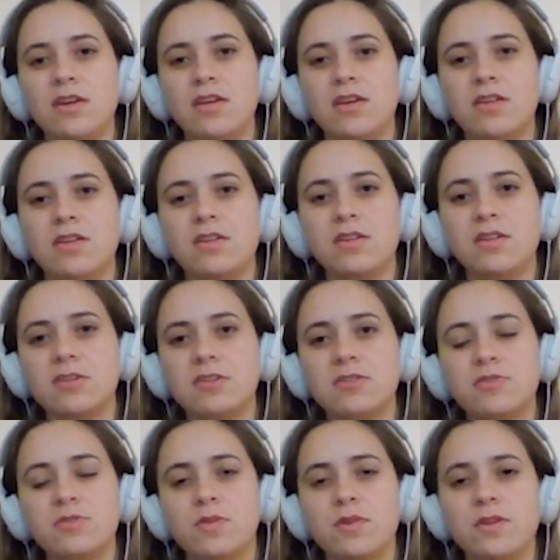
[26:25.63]

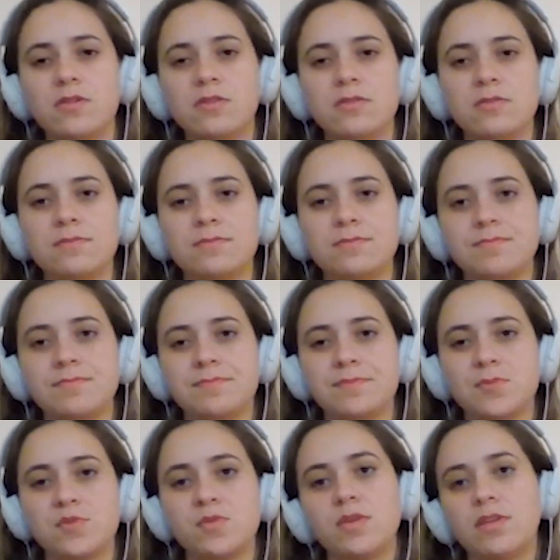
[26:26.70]
learning
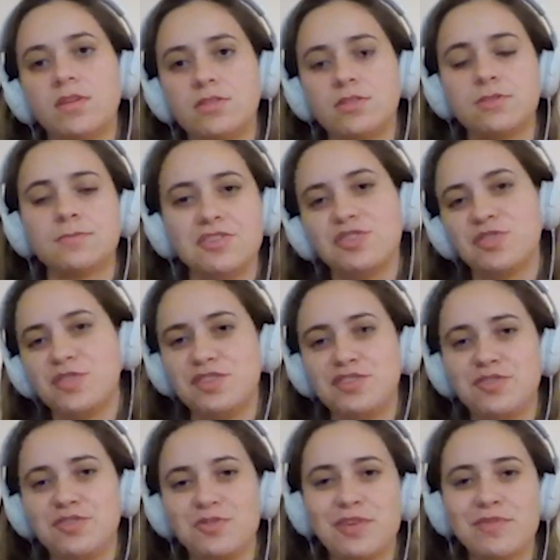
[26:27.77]
Swedish.
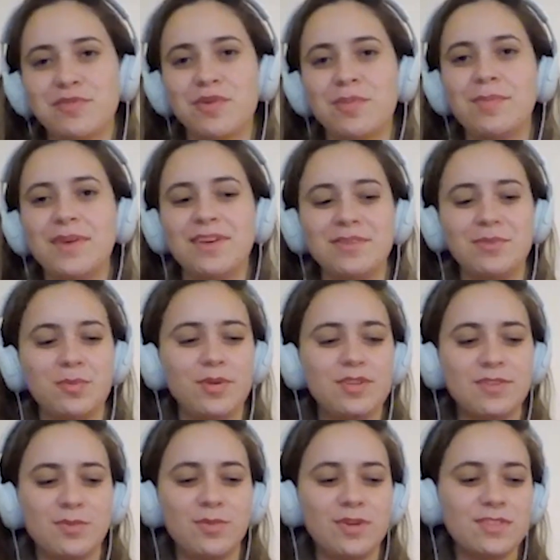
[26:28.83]
It's okay for me.
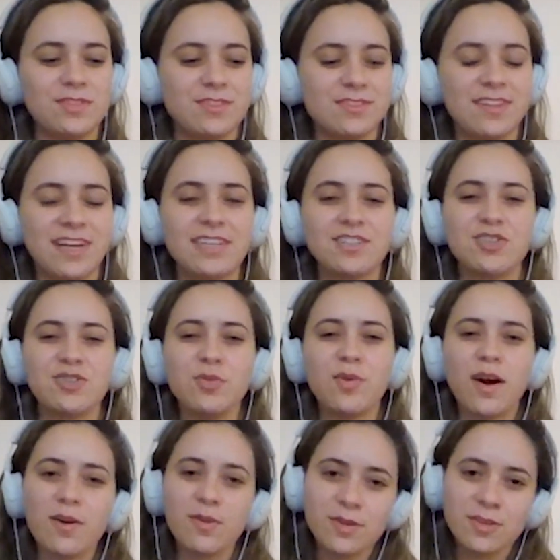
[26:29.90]
Once, like 2
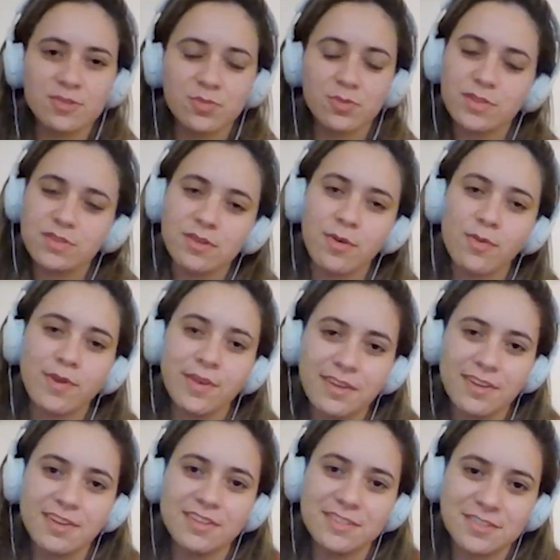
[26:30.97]
hours once a
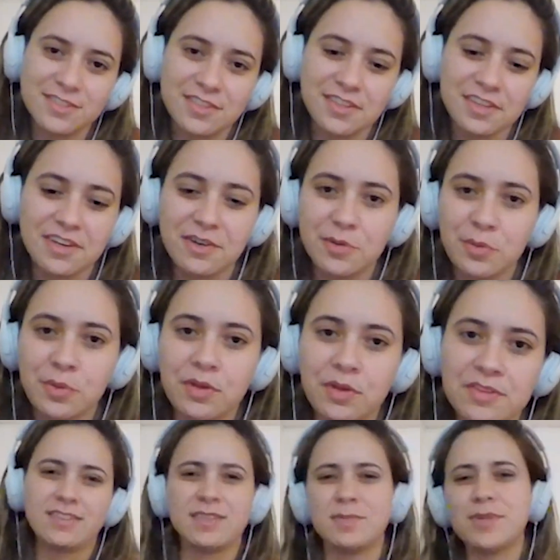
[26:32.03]
week, it's okay.
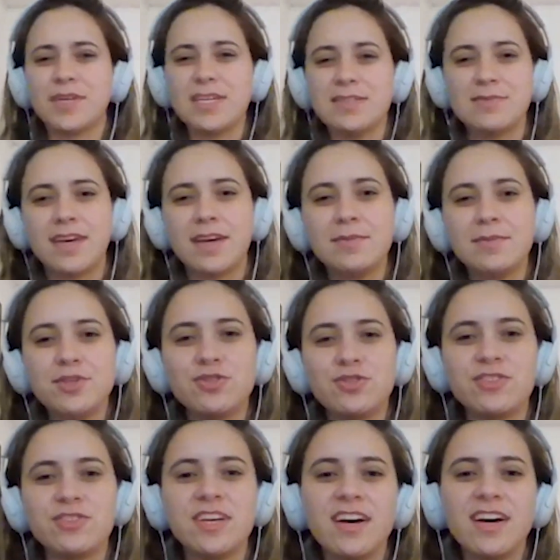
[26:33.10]
Sometimes I
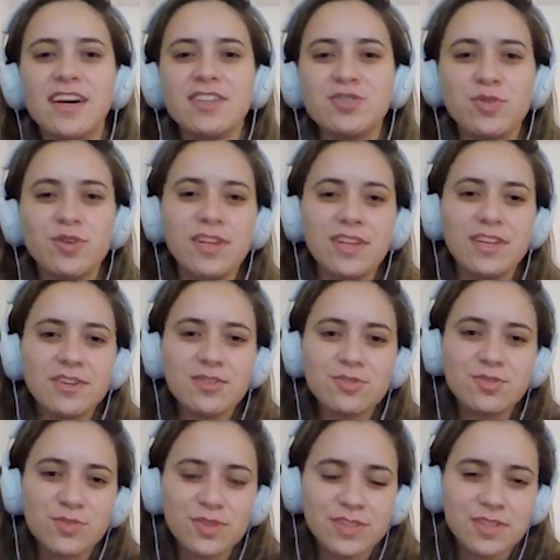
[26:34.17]
use
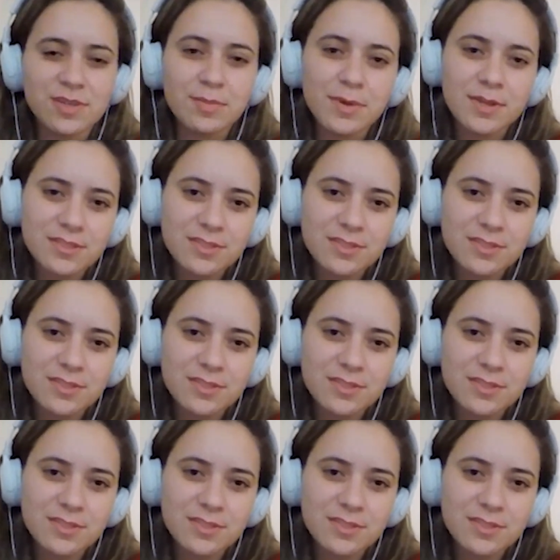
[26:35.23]
Duolingo during the bus